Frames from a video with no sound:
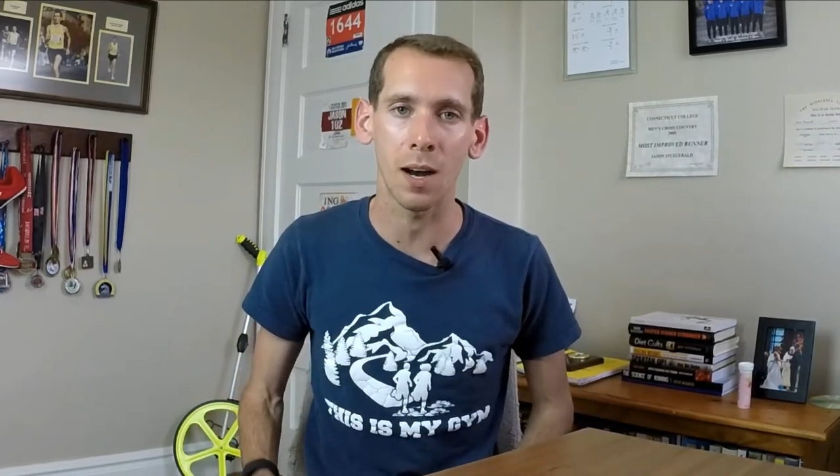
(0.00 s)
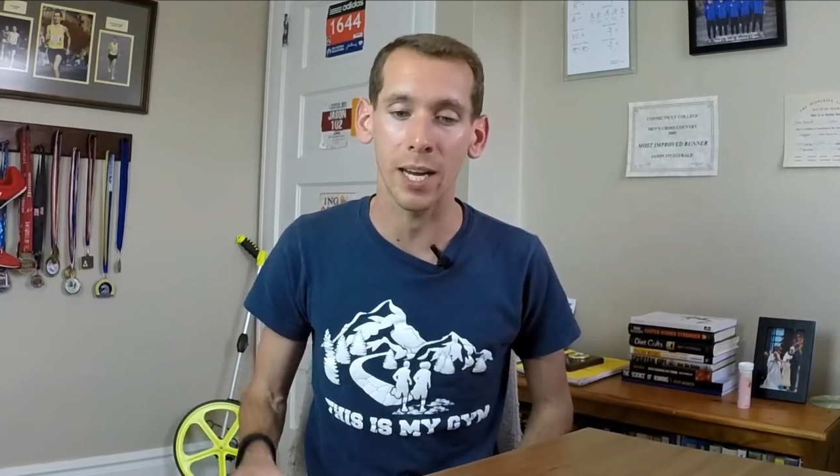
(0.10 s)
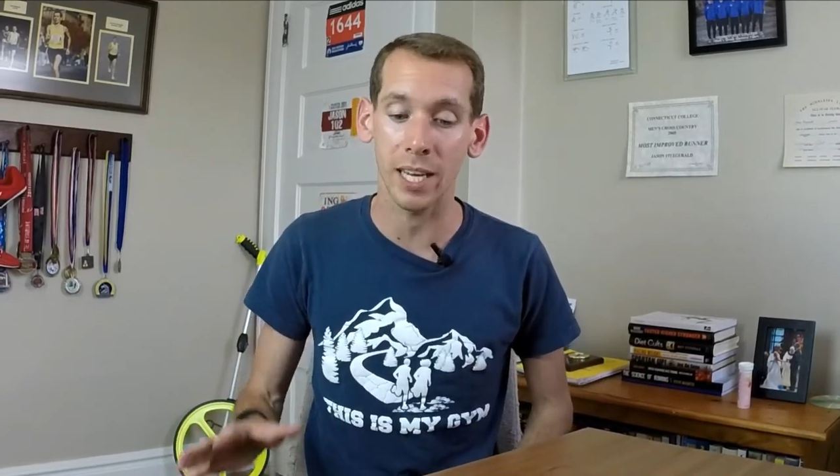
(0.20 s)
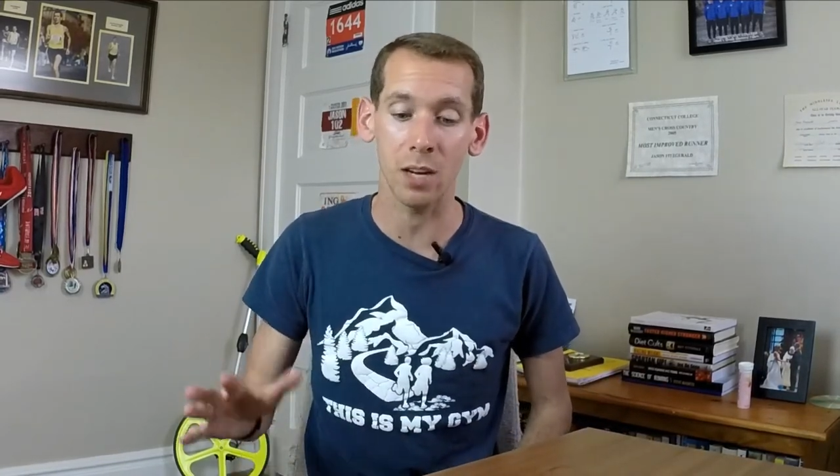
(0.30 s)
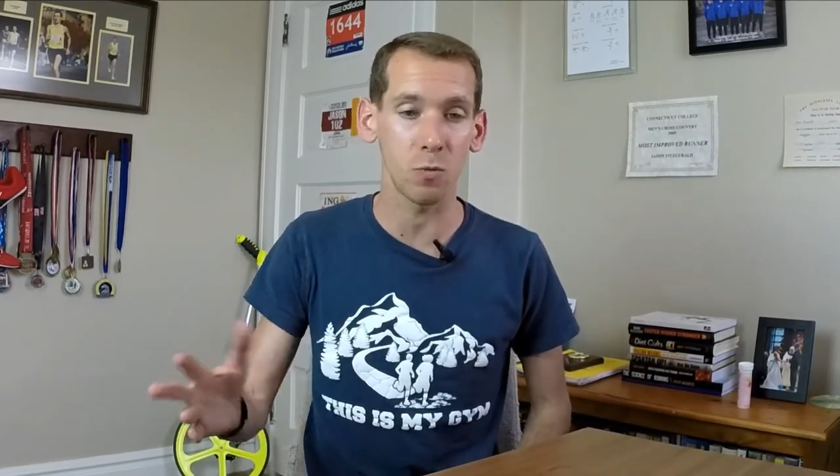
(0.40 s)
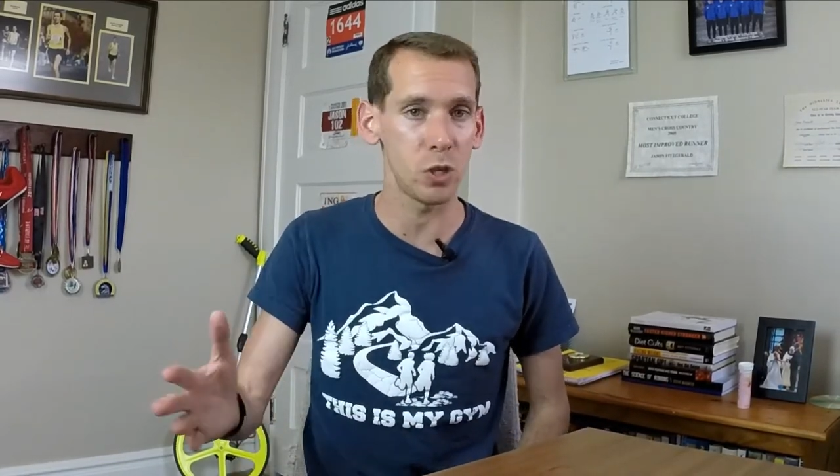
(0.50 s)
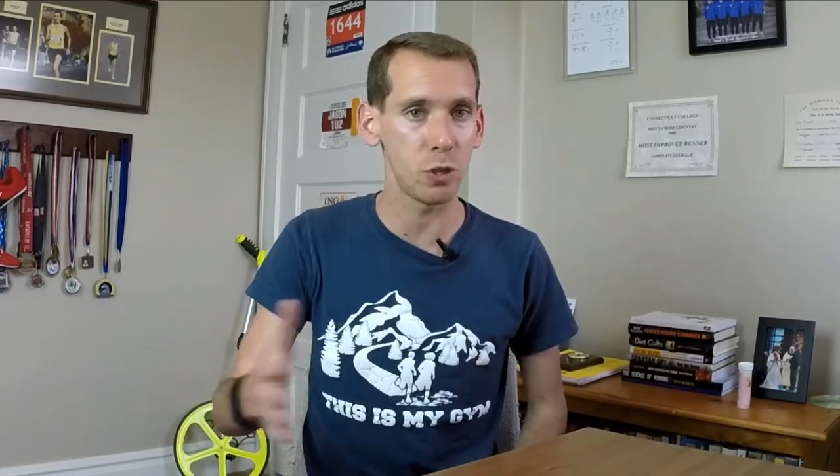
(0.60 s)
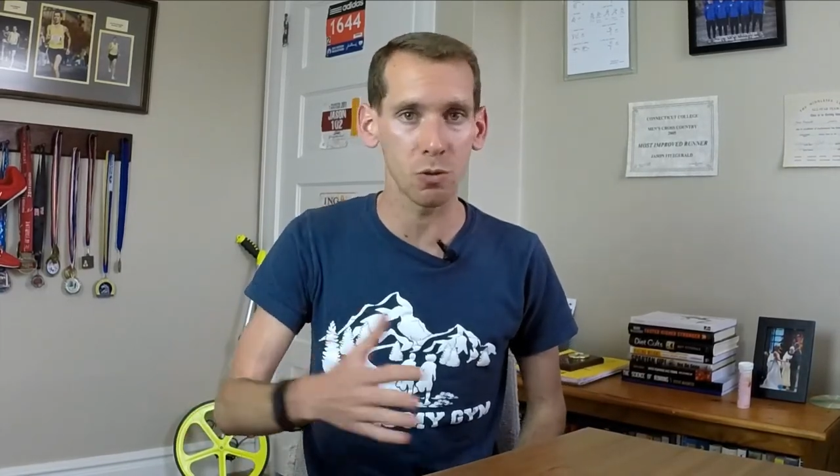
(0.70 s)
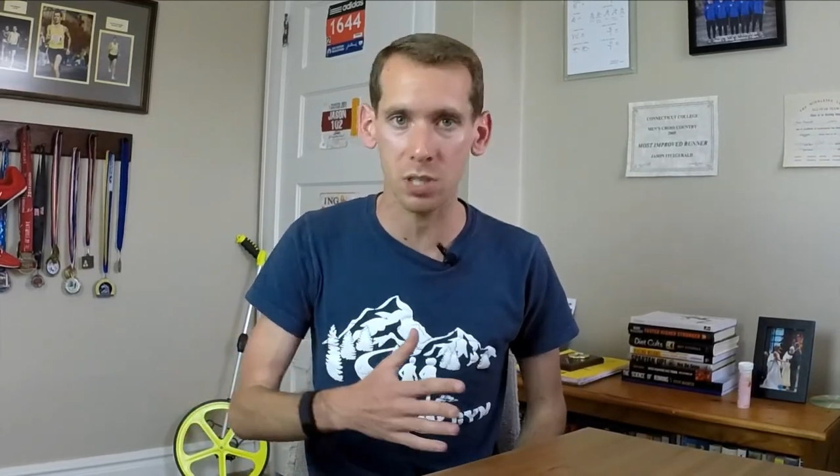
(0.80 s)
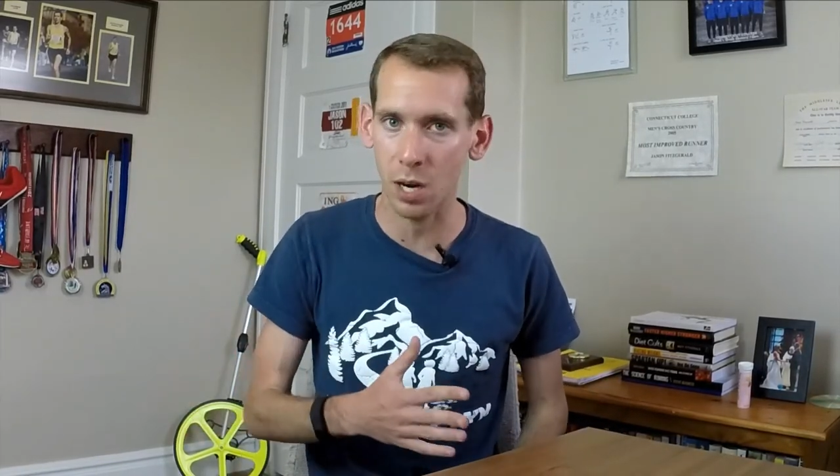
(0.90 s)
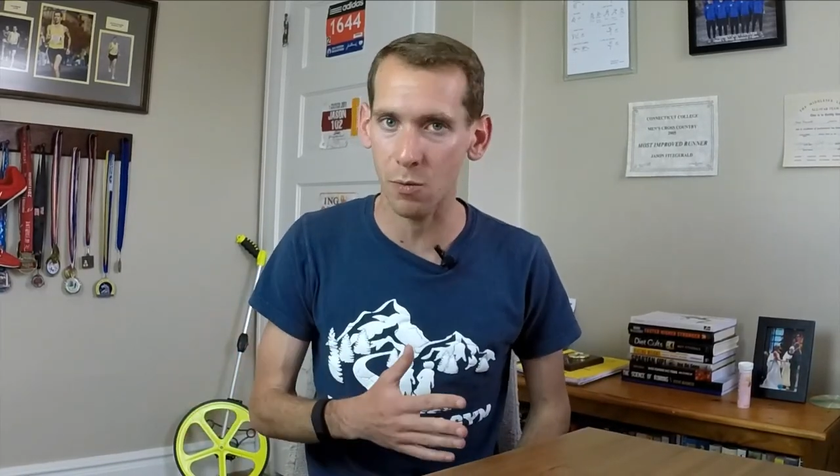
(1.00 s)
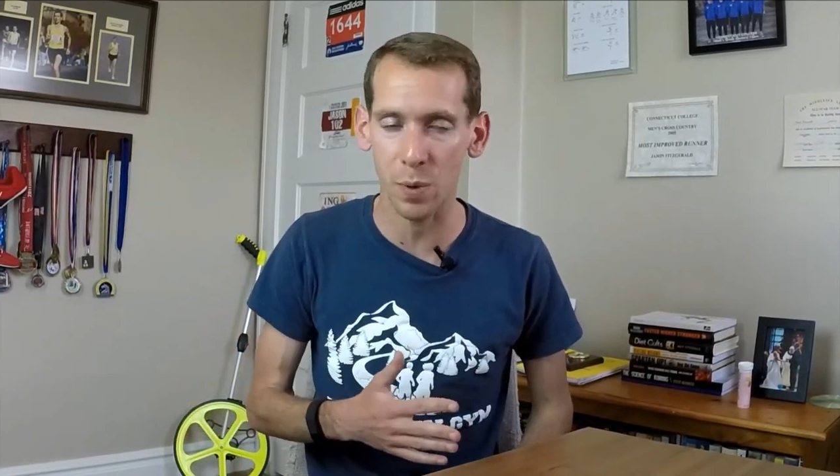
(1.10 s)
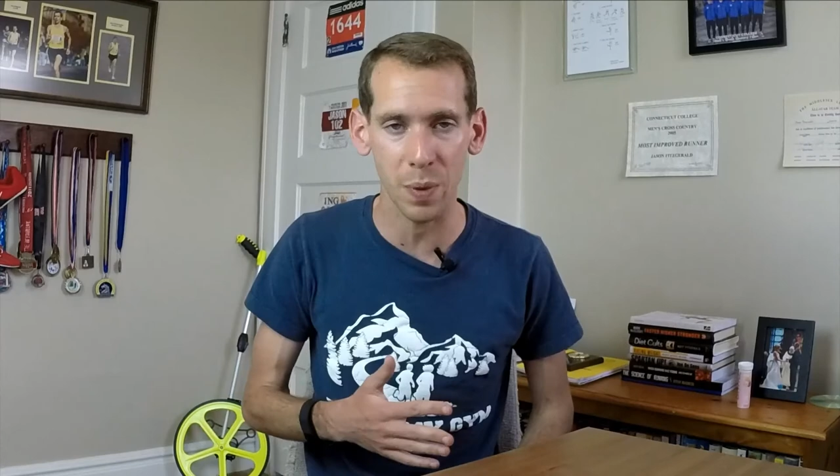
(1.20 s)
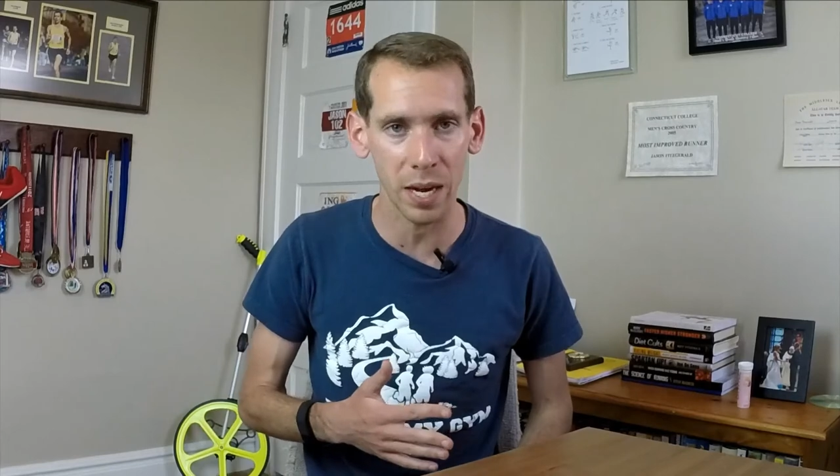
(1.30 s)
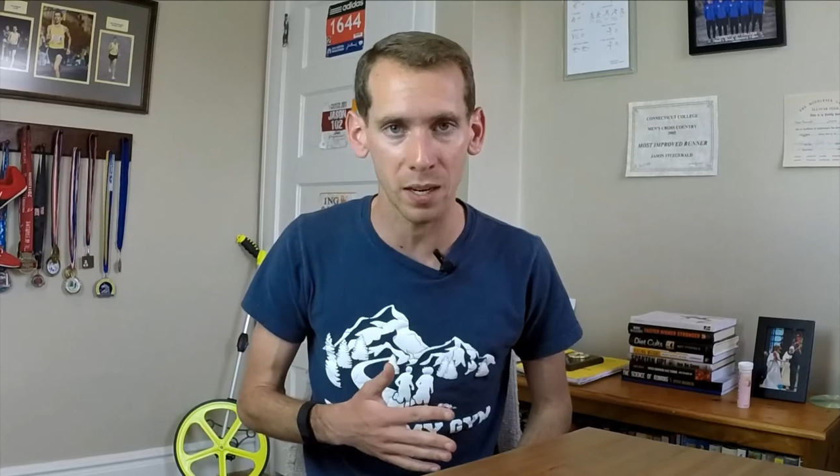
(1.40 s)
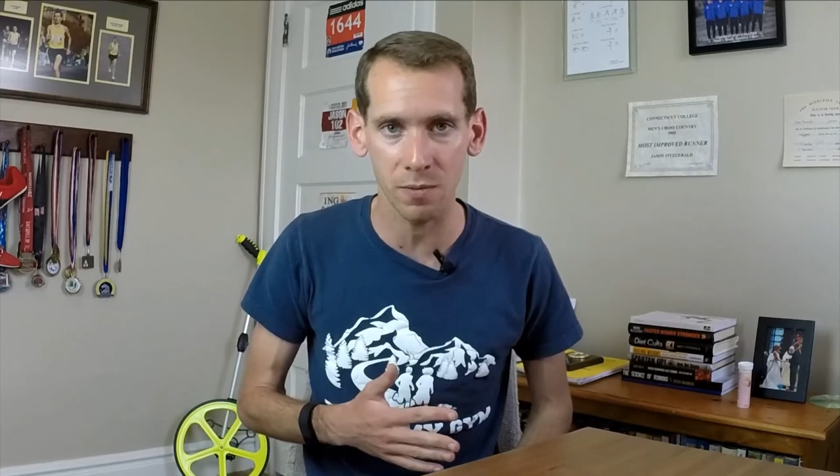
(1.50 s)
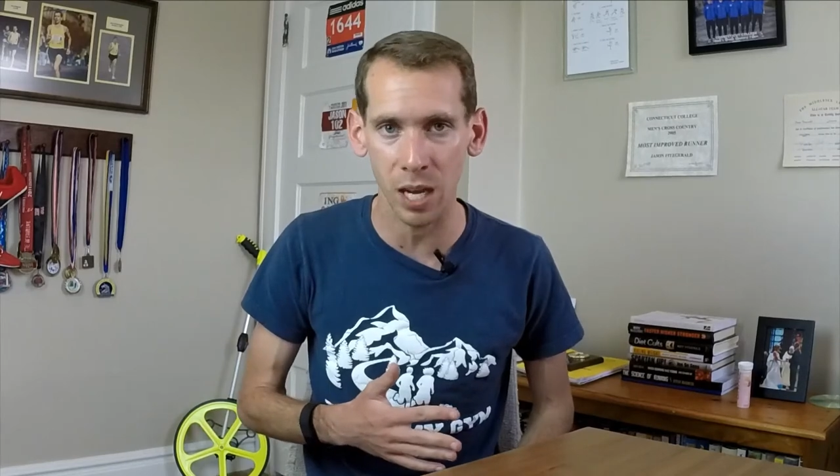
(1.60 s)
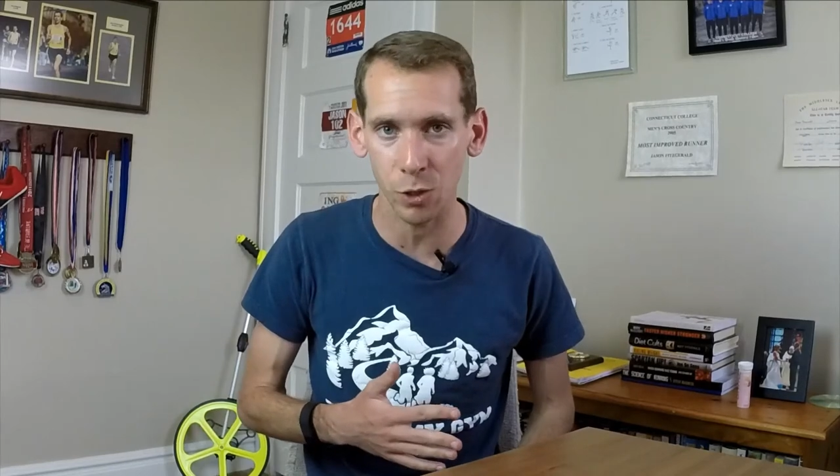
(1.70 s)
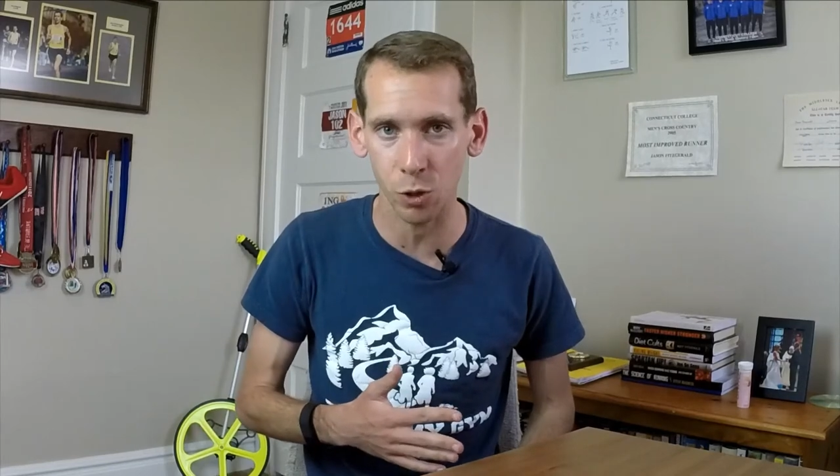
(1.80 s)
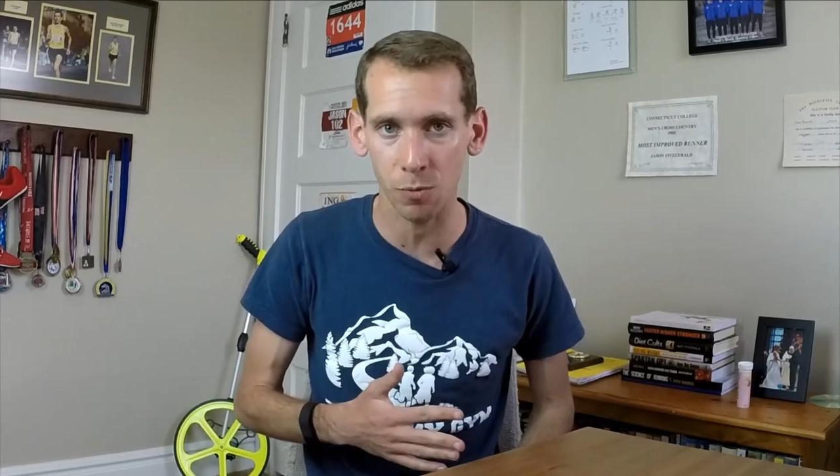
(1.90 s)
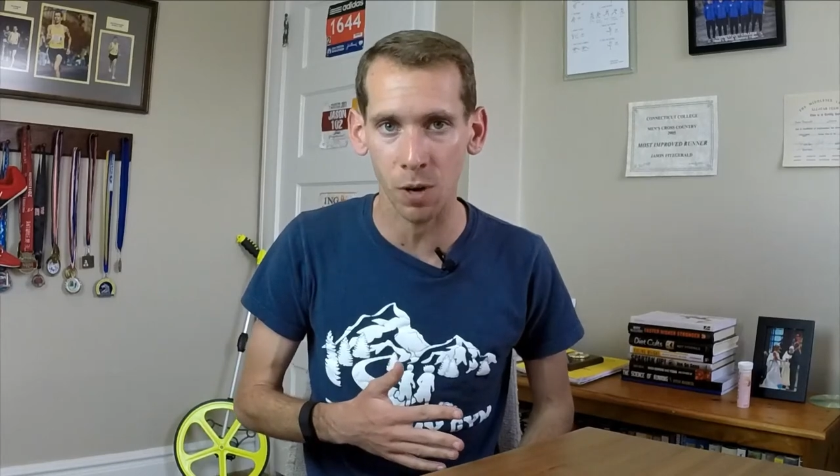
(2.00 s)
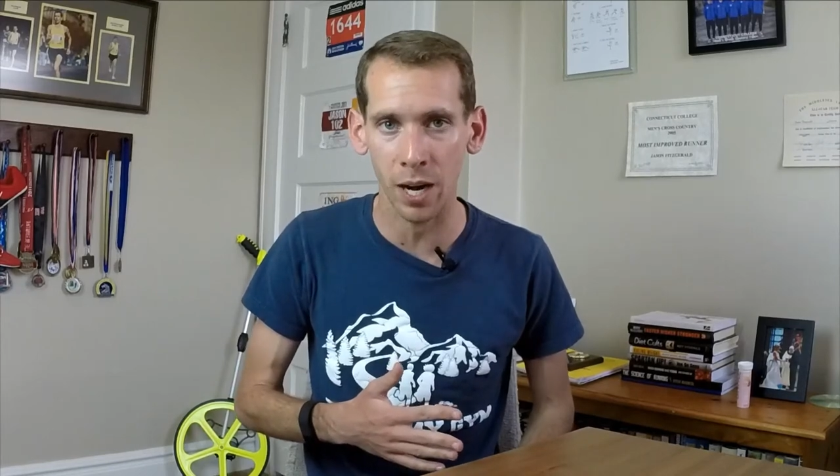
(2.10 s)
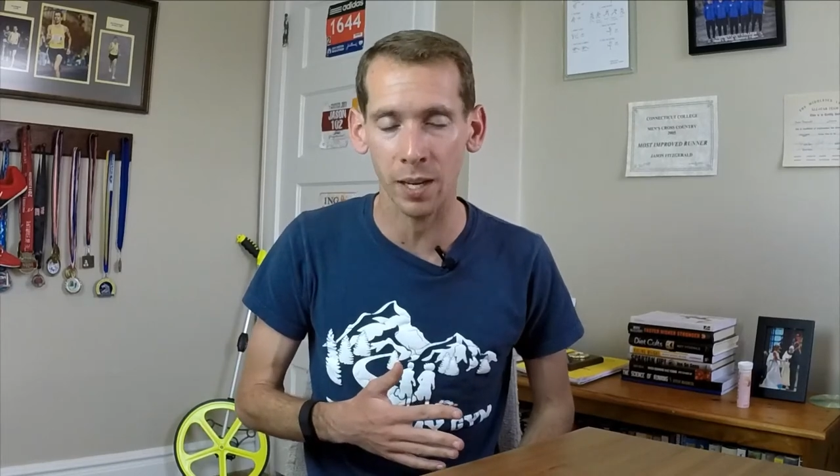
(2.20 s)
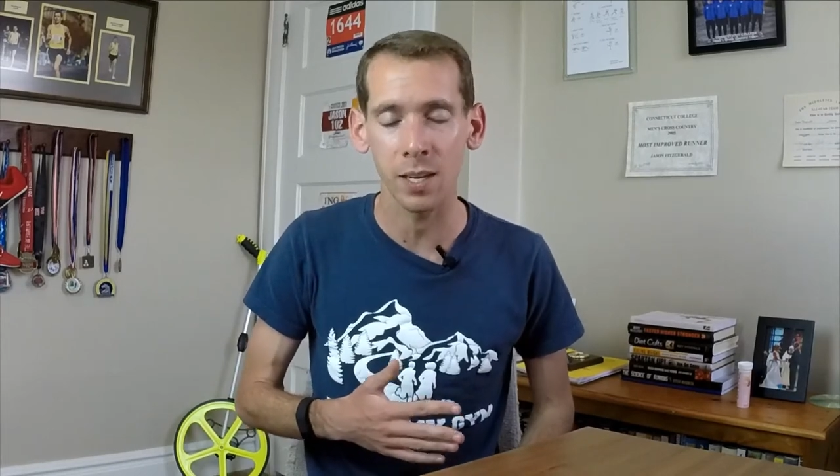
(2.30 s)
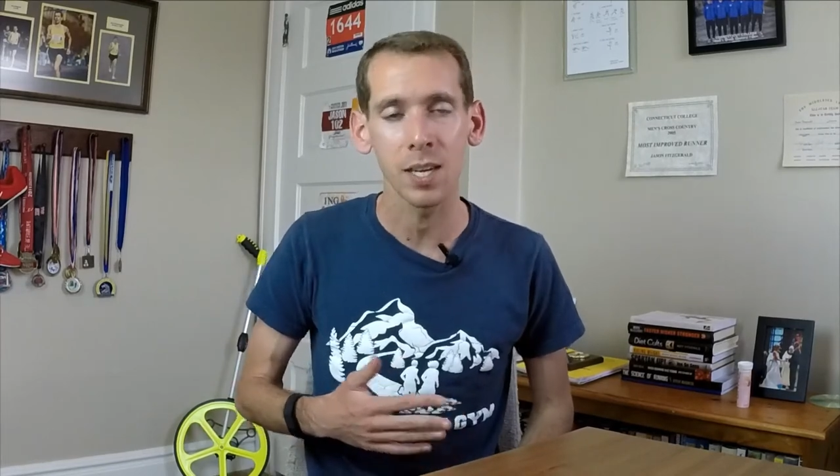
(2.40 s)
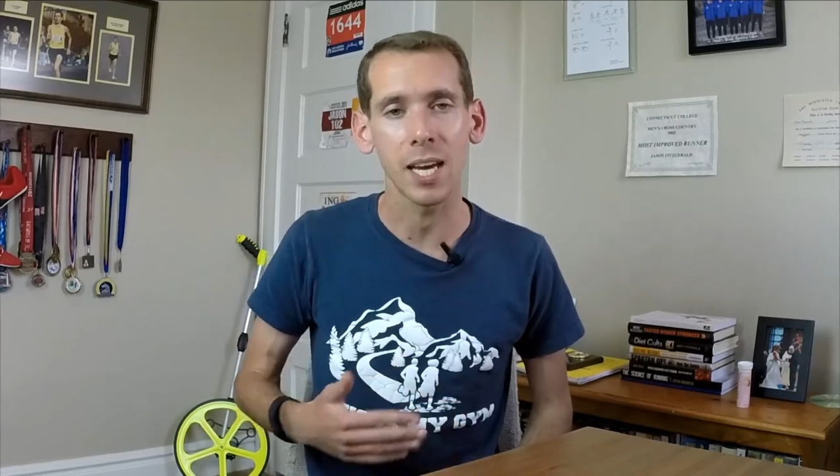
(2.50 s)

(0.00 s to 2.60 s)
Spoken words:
again, reduce their repetitive nature of running